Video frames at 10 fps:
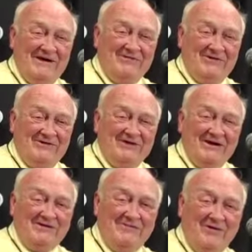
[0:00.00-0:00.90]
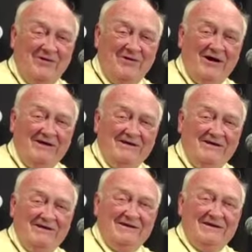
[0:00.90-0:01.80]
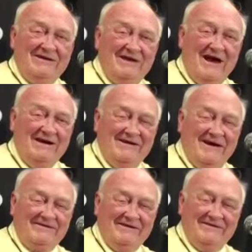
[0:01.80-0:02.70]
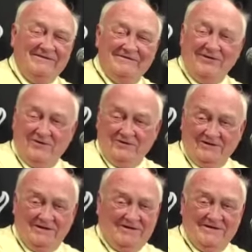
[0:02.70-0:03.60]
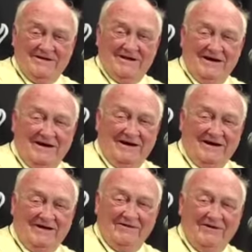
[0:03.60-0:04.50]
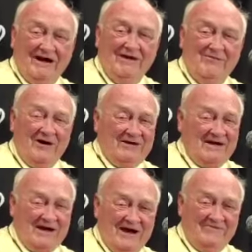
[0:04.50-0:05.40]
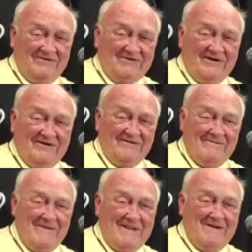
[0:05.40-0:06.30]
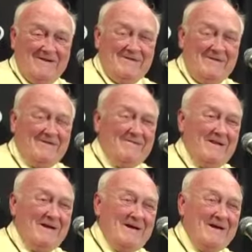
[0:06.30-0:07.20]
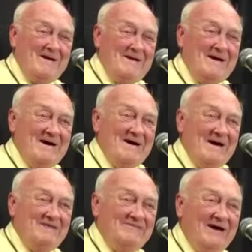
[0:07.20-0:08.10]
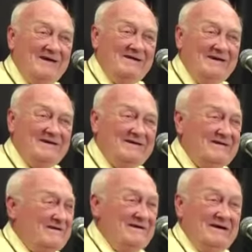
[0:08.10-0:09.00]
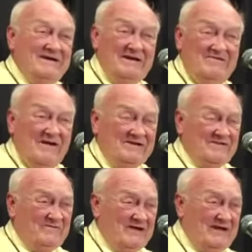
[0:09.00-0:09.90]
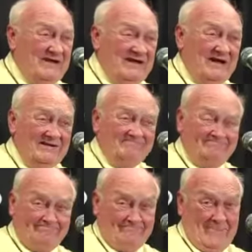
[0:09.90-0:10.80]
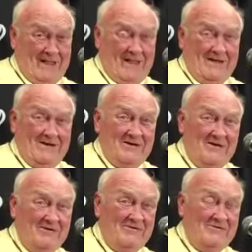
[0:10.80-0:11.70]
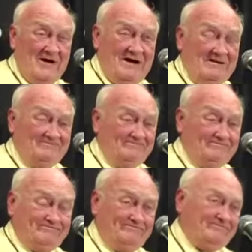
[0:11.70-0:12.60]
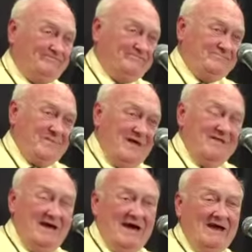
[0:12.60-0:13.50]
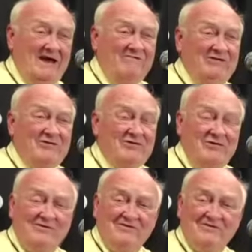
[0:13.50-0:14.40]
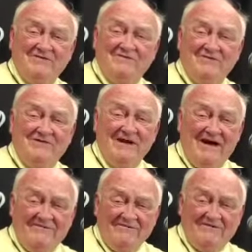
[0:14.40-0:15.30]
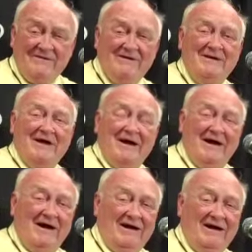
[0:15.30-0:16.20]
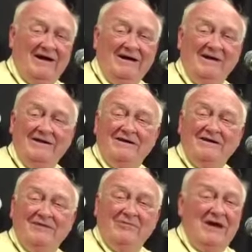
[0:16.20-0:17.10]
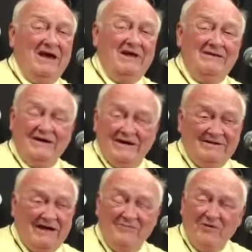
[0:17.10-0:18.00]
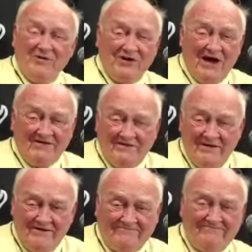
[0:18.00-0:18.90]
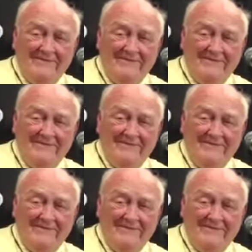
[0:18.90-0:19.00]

They really shot the ball well and nine to nothing hole. Uh, I want that kind of a start, you know, and uh, I thought that defensively, uh, you know, uh, they had 11 turnovers the first half. Uh, we had uh, 10 more shots than them,